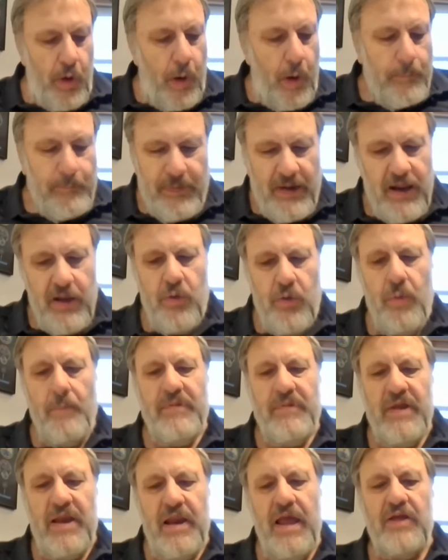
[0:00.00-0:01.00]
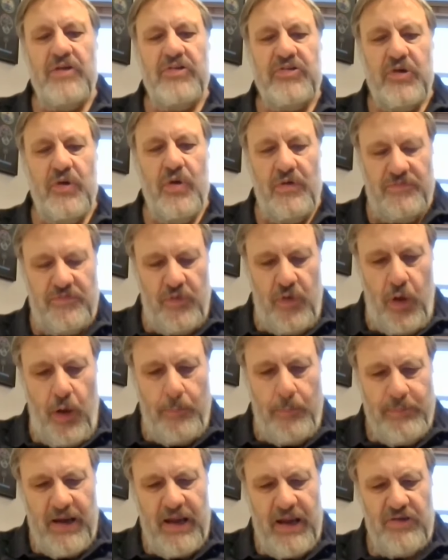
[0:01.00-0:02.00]
a combination of
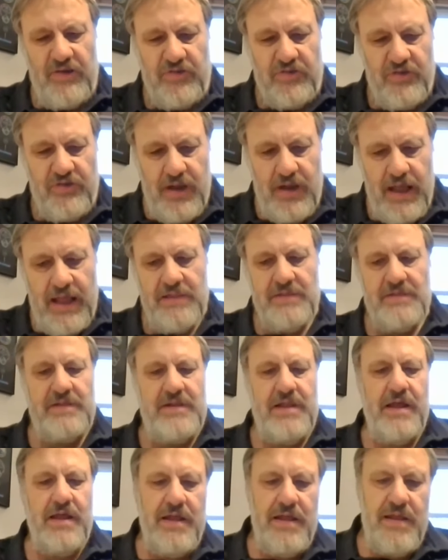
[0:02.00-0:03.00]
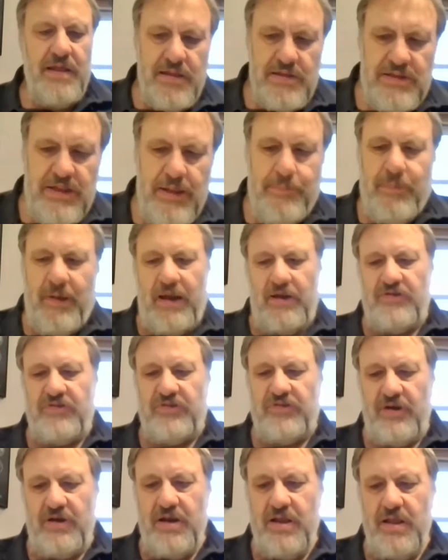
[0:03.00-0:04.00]
oppression and
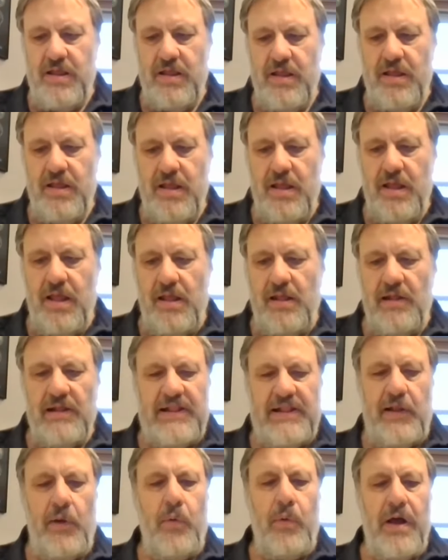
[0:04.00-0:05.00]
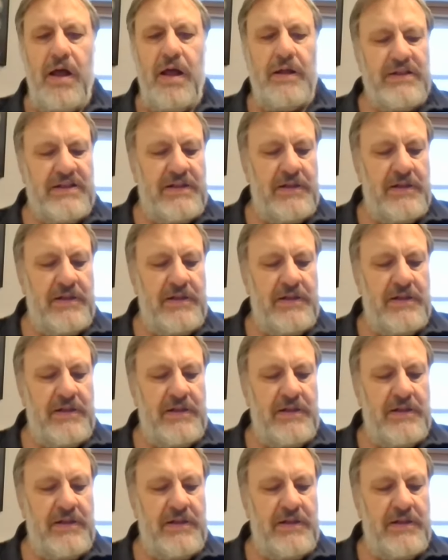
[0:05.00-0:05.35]
depression. So